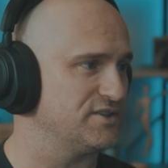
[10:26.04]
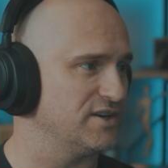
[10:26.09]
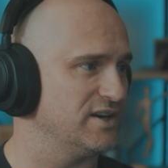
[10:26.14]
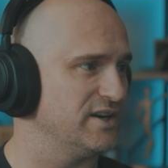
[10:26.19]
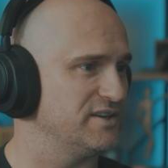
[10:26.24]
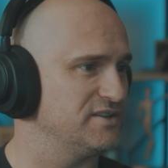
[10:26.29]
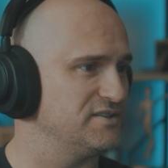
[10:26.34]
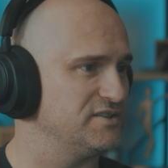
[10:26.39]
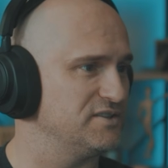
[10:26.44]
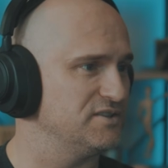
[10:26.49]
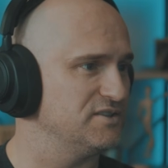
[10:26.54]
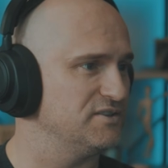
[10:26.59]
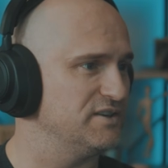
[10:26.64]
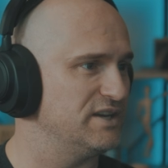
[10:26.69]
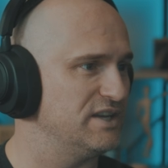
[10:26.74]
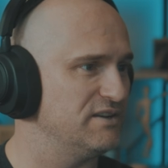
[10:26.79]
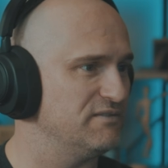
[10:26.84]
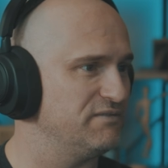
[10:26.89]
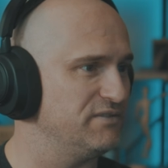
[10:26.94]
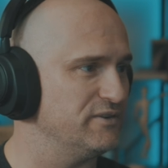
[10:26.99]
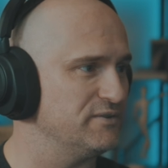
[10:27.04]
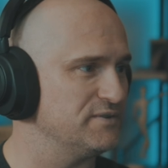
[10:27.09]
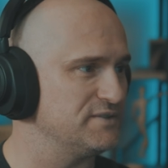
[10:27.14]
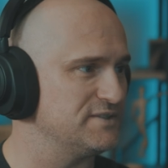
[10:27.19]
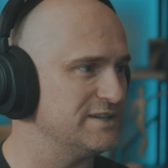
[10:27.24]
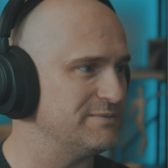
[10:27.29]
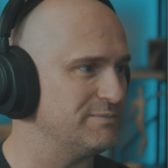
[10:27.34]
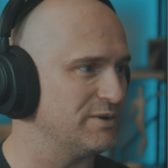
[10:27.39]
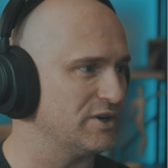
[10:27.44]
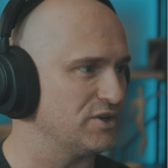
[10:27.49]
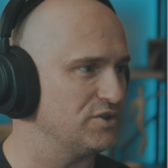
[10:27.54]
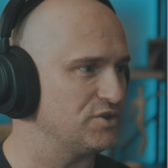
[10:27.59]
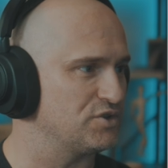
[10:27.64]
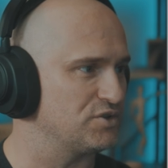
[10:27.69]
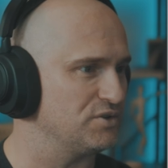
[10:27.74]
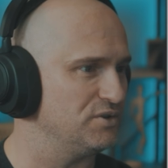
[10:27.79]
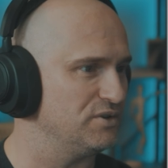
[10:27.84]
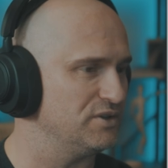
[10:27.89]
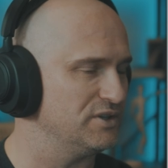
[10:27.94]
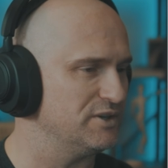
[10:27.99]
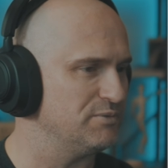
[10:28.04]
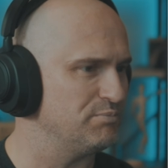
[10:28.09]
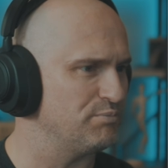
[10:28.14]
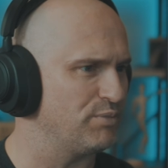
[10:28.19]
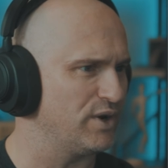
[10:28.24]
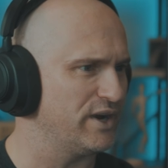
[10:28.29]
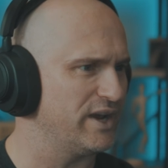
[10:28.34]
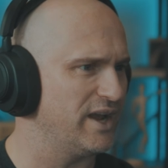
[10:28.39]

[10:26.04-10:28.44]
trying to influence him or control him.